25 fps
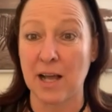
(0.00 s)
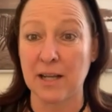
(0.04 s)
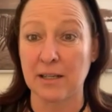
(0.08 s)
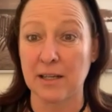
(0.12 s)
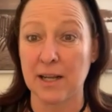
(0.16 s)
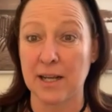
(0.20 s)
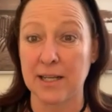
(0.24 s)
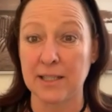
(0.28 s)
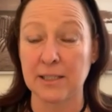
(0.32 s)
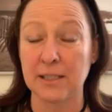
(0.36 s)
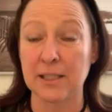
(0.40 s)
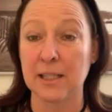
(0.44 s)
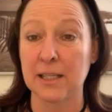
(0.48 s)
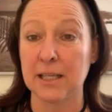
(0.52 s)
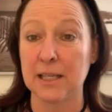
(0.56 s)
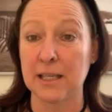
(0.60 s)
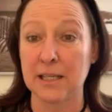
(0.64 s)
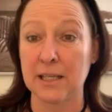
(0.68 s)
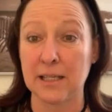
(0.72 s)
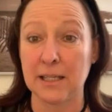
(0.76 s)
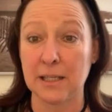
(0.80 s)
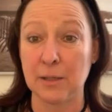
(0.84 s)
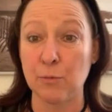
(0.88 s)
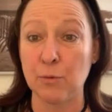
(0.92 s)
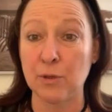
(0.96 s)
nice,
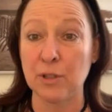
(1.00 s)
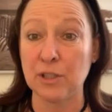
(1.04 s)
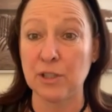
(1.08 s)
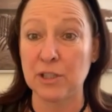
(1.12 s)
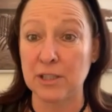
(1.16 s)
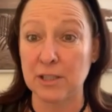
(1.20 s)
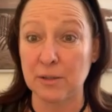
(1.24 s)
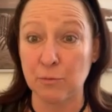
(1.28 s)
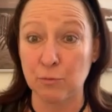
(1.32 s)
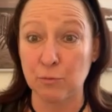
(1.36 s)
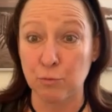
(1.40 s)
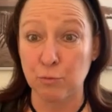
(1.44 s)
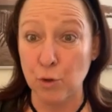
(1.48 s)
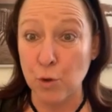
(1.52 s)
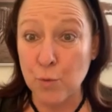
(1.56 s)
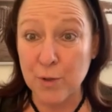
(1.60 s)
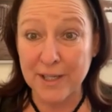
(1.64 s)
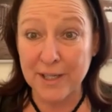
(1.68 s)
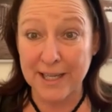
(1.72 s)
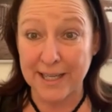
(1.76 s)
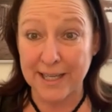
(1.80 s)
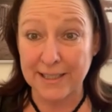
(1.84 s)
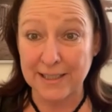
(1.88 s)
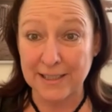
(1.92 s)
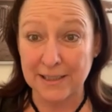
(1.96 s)
he would
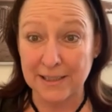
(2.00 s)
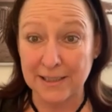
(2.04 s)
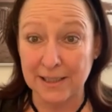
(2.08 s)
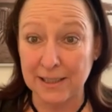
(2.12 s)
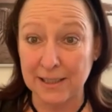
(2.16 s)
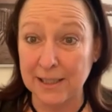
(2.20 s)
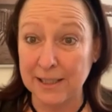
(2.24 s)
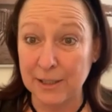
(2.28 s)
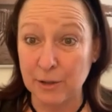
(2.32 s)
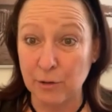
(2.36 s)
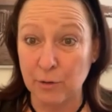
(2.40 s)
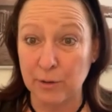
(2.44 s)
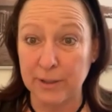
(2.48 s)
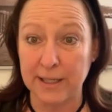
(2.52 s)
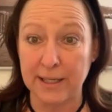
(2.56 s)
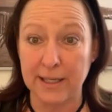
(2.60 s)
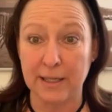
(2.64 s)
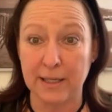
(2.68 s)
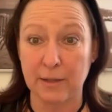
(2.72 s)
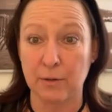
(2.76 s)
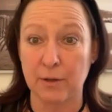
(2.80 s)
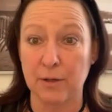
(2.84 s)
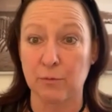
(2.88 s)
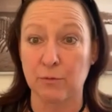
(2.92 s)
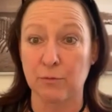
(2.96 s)
ruin it,
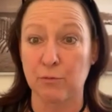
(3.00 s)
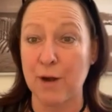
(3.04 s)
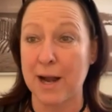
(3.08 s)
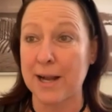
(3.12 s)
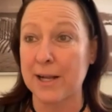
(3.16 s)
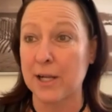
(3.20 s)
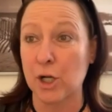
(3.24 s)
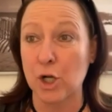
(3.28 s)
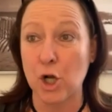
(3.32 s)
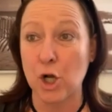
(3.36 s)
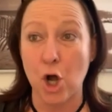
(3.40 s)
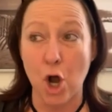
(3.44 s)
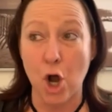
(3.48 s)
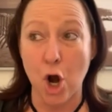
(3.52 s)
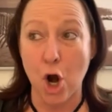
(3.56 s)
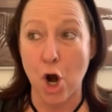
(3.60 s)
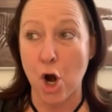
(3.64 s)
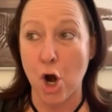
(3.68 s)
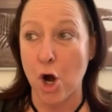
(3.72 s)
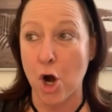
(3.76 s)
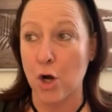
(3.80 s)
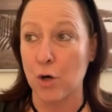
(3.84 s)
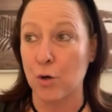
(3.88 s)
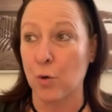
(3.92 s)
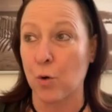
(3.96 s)
literally wreck a
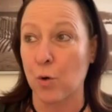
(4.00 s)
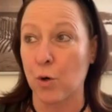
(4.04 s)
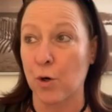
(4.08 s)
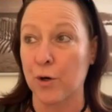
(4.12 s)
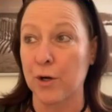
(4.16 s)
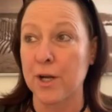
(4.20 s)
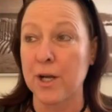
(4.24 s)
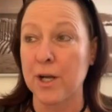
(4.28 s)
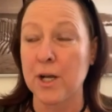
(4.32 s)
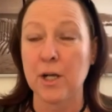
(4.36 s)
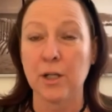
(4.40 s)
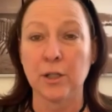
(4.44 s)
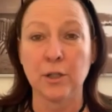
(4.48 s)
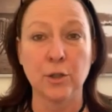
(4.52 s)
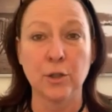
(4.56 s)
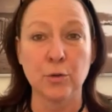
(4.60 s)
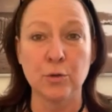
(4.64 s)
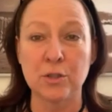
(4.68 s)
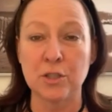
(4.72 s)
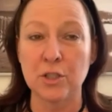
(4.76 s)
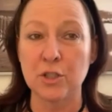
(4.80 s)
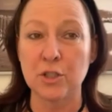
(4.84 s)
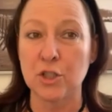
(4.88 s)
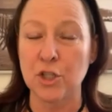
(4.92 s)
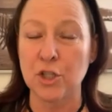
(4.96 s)
car or
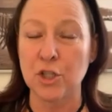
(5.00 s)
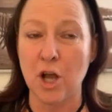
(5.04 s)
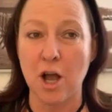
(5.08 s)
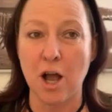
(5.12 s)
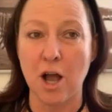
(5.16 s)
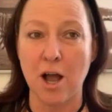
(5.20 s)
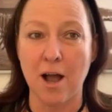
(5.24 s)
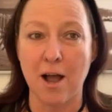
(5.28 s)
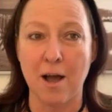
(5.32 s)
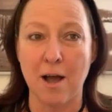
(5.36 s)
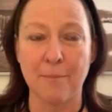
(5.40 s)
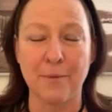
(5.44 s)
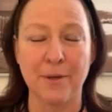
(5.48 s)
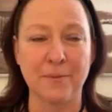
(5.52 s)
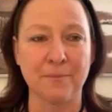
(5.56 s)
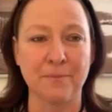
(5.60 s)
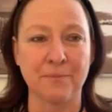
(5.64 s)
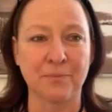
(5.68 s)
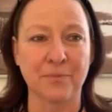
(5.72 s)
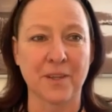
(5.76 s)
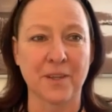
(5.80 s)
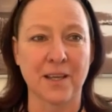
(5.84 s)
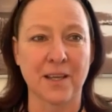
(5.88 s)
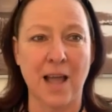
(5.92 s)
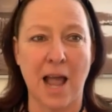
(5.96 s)
lose a job. And
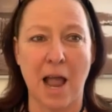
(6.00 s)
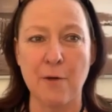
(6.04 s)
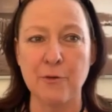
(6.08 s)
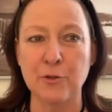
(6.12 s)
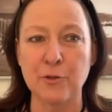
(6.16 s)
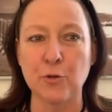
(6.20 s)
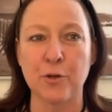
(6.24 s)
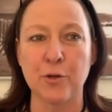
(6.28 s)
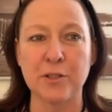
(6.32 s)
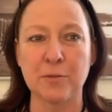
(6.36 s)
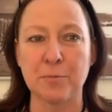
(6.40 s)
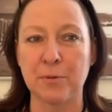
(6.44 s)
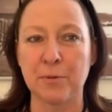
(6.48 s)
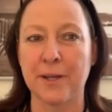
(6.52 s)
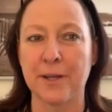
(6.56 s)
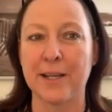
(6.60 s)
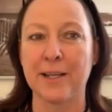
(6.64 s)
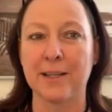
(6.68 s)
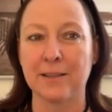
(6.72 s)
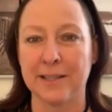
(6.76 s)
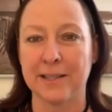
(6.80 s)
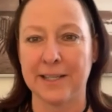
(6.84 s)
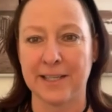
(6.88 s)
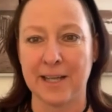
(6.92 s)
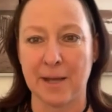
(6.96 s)
I was always playing
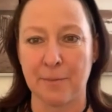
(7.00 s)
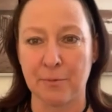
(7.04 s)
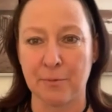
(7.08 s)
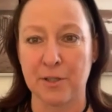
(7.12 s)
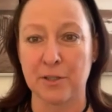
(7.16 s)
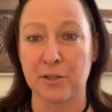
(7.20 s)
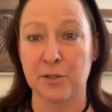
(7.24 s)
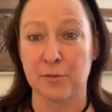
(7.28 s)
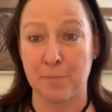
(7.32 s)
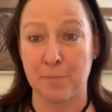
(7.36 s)
cleanup because,